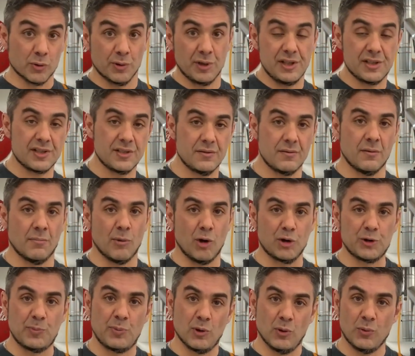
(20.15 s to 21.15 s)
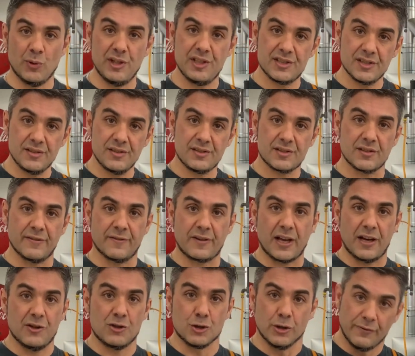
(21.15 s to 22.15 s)
reasons have
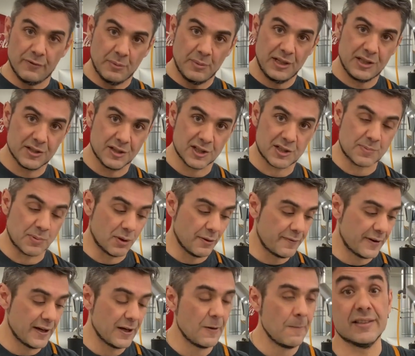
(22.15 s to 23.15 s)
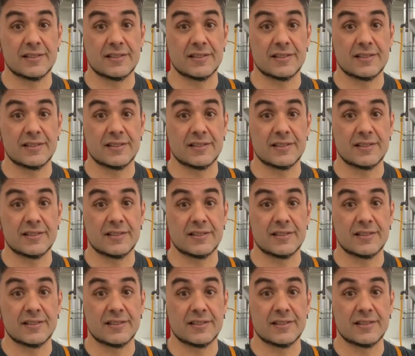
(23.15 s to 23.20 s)
kind of driven me to this profile.